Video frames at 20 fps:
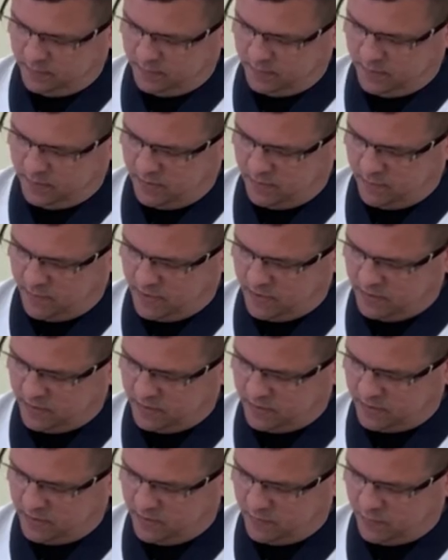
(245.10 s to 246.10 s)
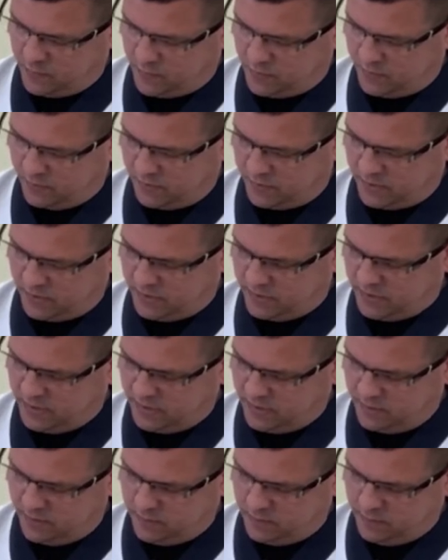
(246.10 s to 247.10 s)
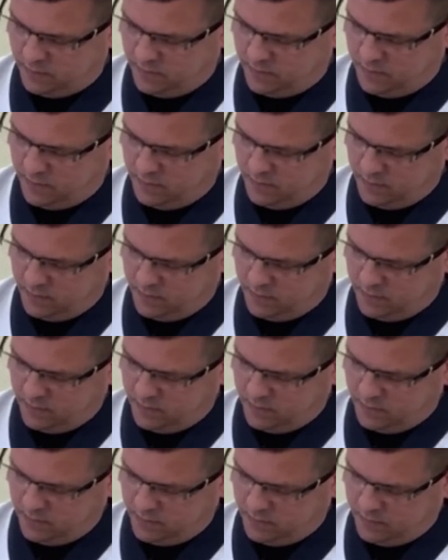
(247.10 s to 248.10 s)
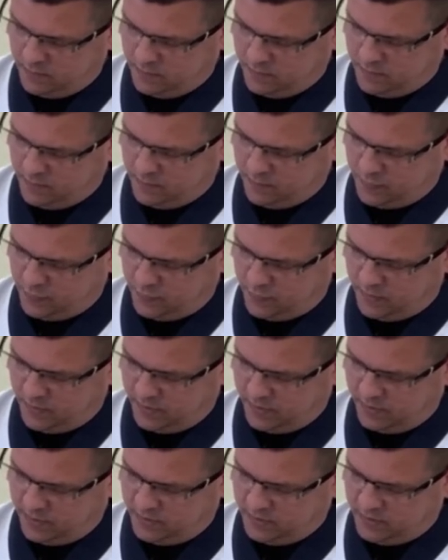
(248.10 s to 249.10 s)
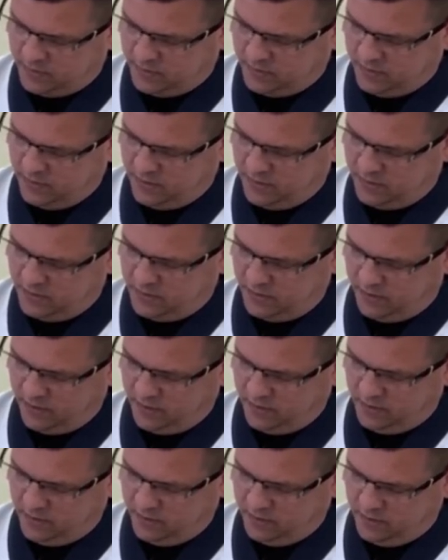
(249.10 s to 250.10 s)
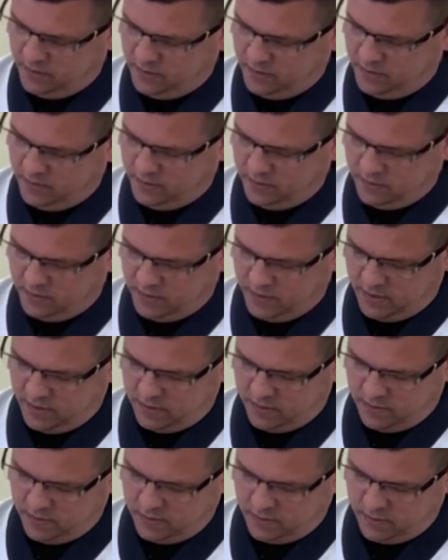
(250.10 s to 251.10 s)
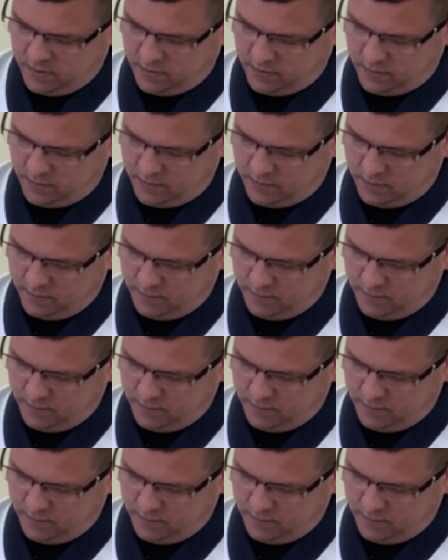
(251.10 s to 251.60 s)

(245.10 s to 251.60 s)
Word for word: can you make this any more glossy too? Paralysis and death can occur.